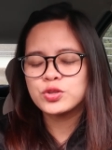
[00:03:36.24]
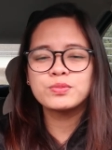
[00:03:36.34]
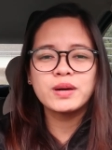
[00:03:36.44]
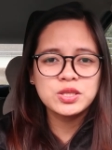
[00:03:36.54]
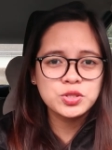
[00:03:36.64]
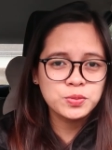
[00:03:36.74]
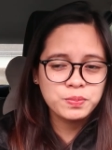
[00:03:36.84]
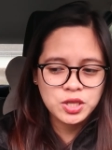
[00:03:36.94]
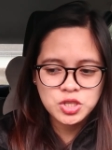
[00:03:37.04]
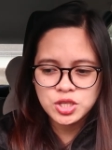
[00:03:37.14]
2 by 2
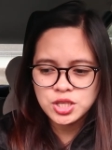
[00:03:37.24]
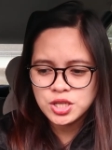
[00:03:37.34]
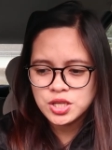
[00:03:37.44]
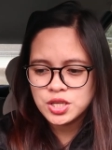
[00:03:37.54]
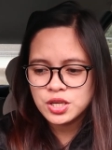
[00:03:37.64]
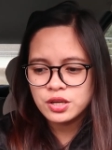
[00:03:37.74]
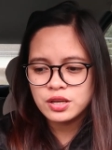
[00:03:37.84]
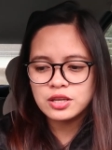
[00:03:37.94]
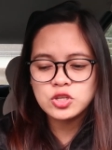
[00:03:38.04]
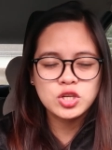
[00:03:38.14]
picture
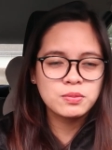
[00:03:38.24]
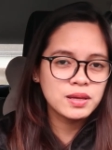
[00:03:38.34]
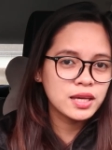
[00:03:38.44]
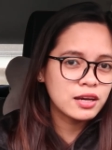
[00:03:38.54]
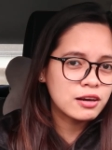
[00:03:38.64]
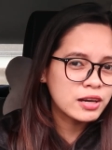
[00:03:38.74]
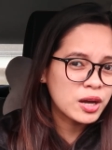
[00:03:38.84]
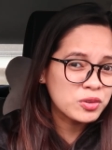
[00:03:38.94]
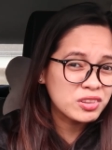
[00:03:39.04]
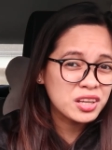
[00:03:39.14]
should be
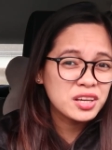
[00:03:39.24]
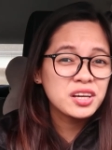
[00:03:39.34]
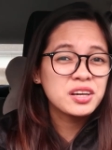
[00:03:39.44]
around